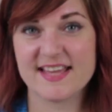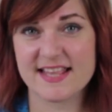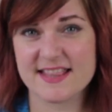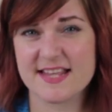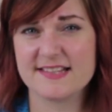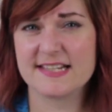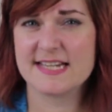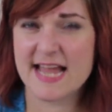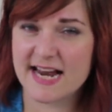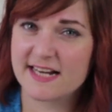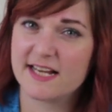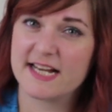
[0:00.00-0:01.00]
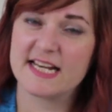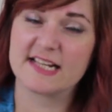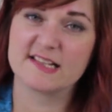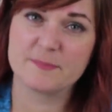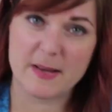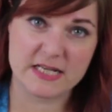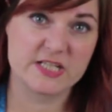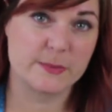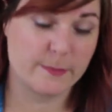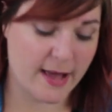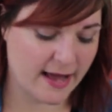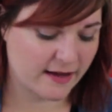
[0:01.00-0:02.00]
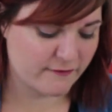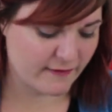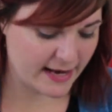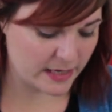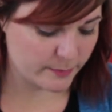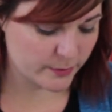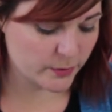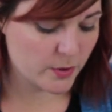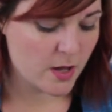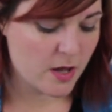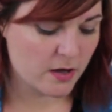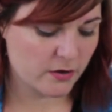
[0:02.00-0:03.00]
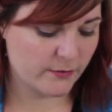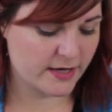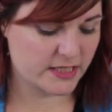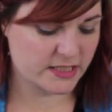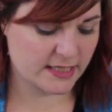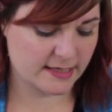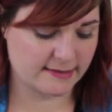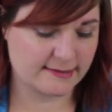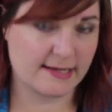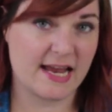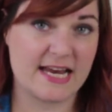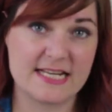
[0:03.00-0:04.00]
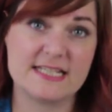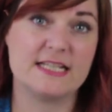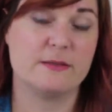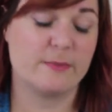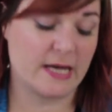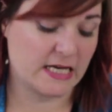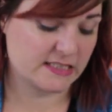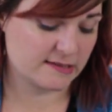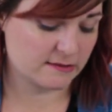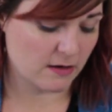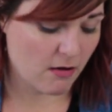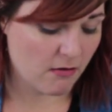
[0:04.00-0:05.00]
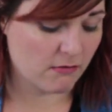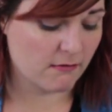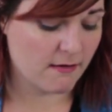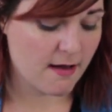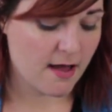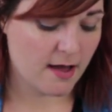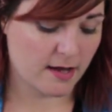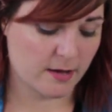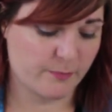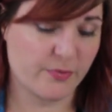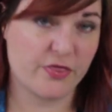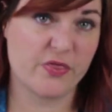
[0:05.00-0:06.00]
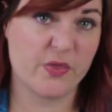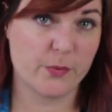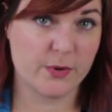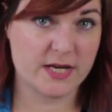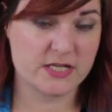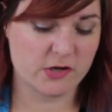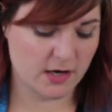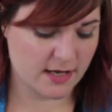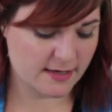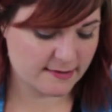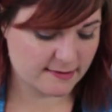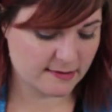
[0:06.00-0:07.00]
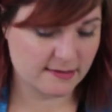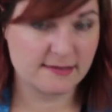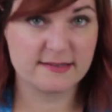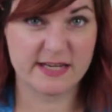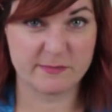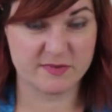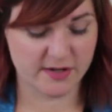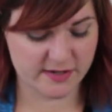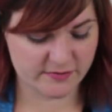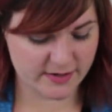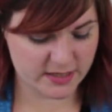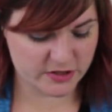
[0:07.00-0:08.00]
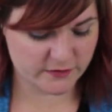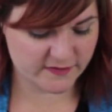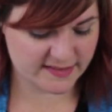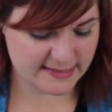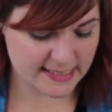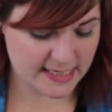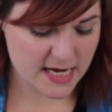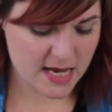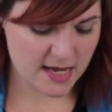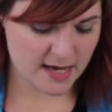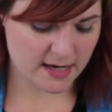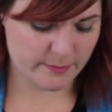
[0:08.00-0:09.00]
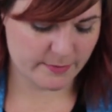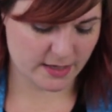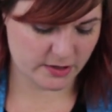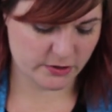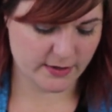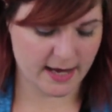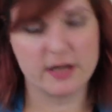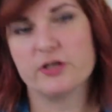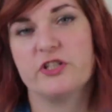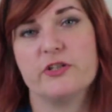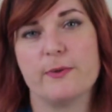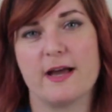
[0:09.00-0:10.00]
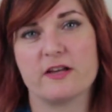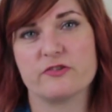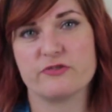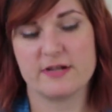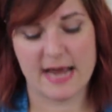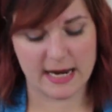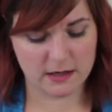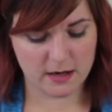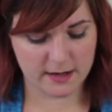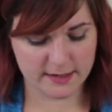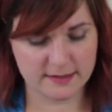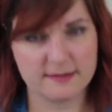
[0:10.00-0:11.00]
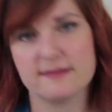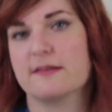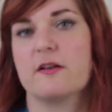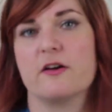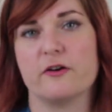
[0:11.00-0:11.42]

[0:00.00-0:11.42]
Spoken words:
Then there's a neckline expansion pack available, which is 18 pages long, $3, same size range obviously, and you get two extra necklines